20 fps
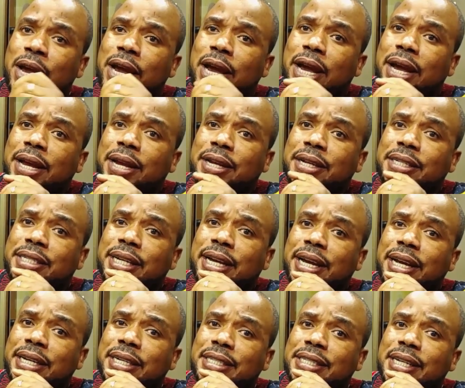
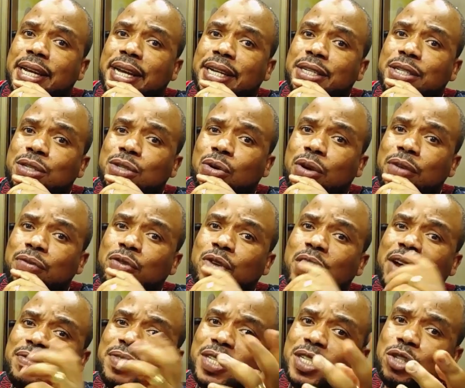And so if you
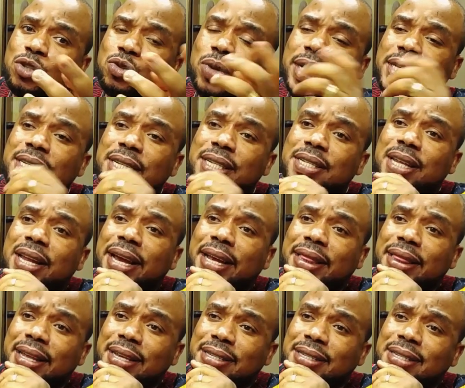have situations
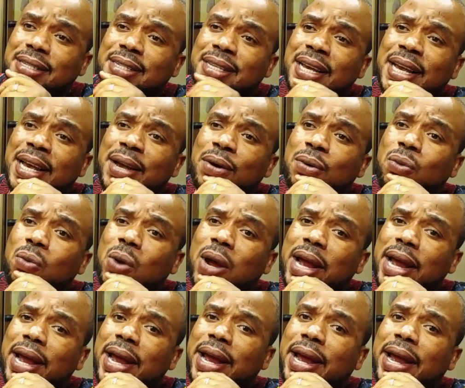like this
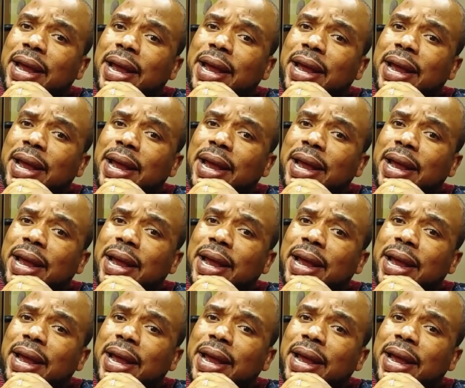where